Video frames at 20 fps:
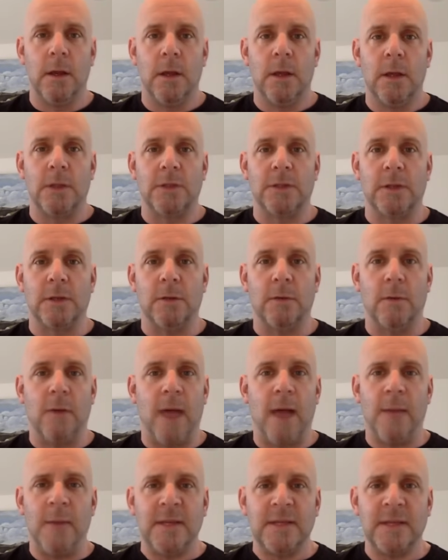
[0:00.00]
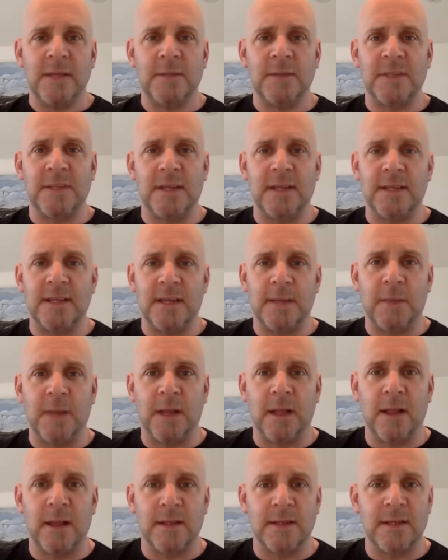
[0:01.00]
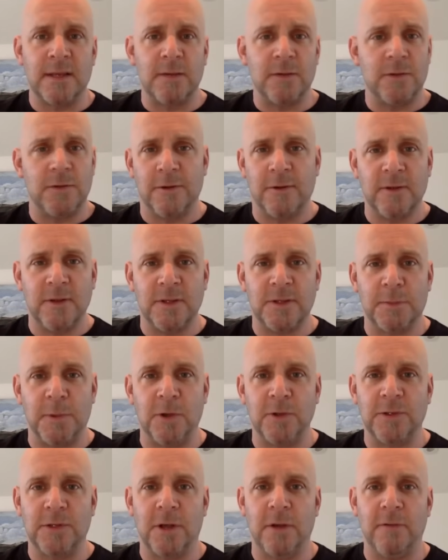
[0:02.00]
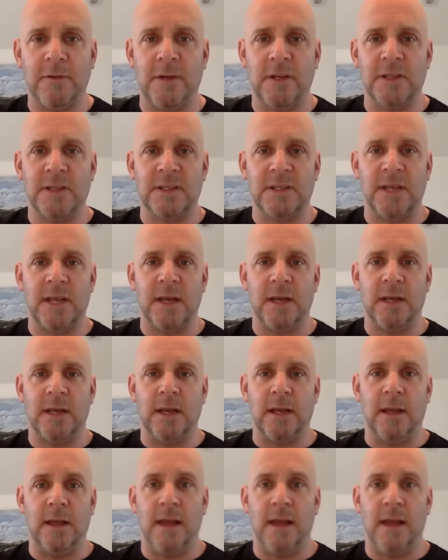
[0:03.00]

So, how many times did I take my clients out during this post COVID insanity?